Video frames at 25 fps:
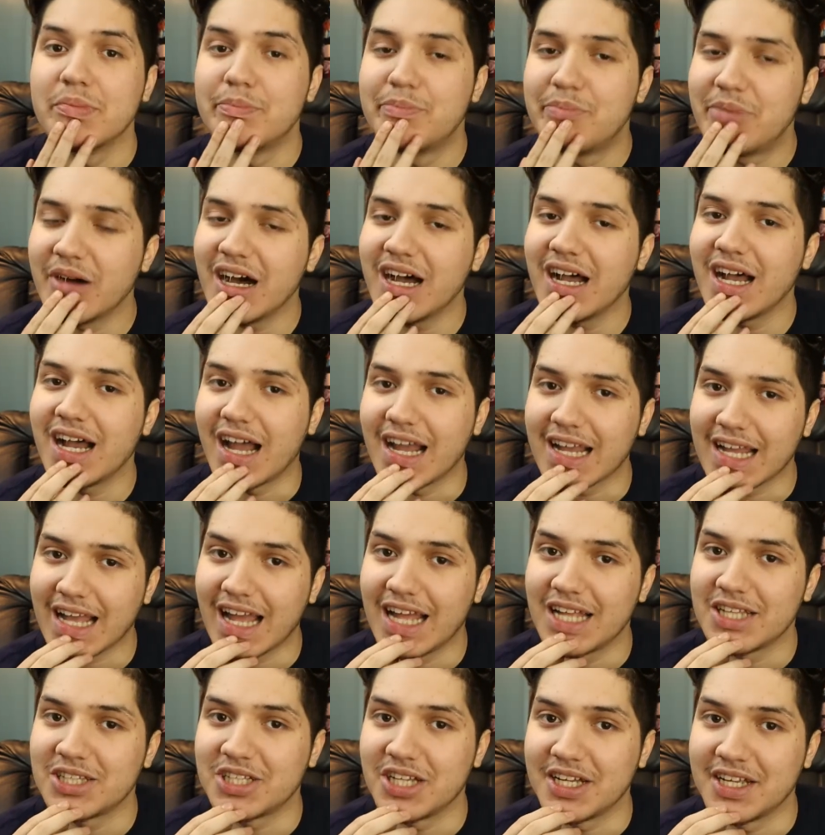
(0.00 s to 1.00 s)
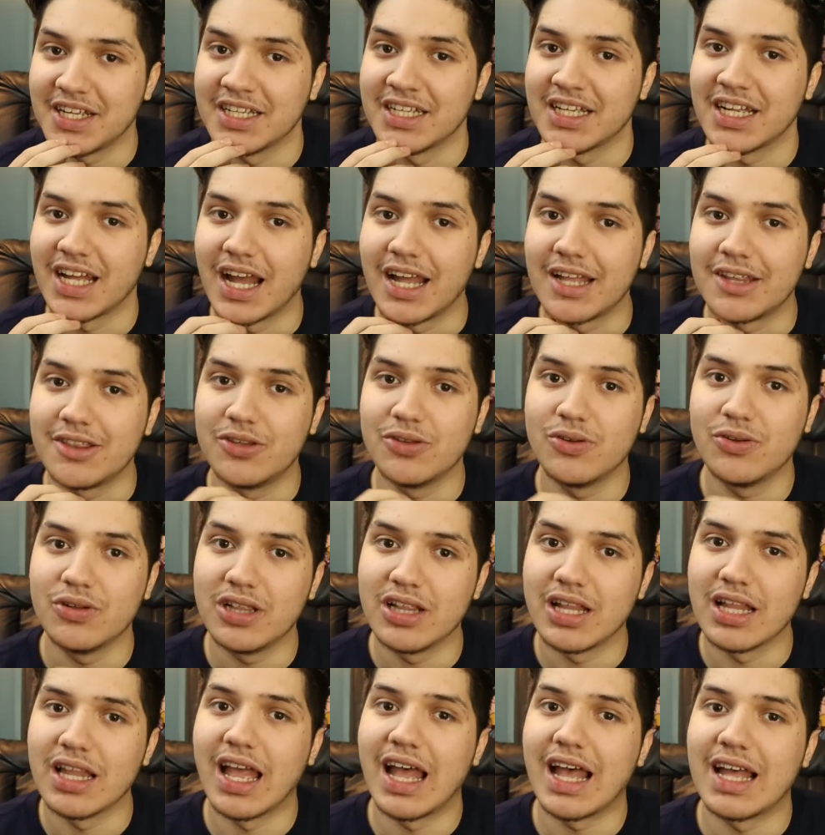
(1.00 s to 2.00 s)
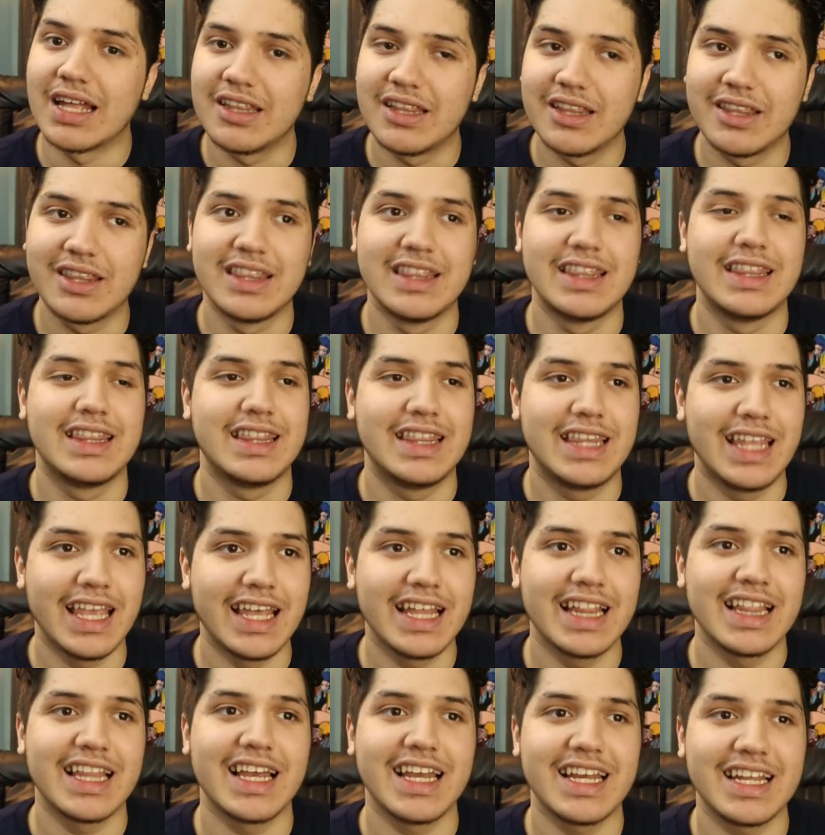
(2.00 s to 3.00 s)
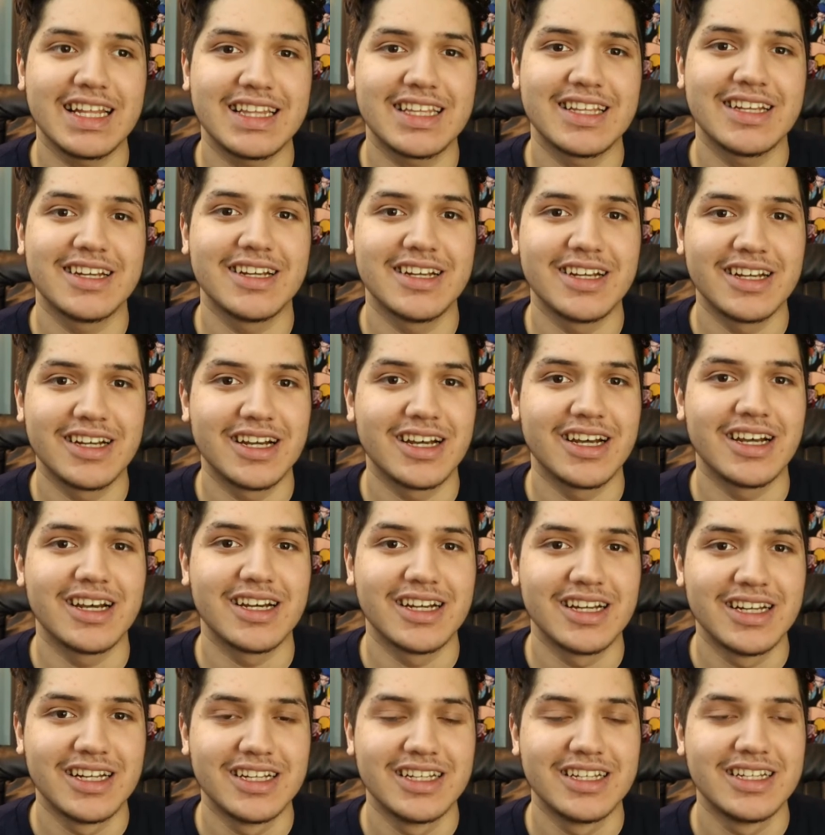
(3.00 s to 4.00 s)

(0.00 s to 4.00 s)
But I gotta say, I do, I did like the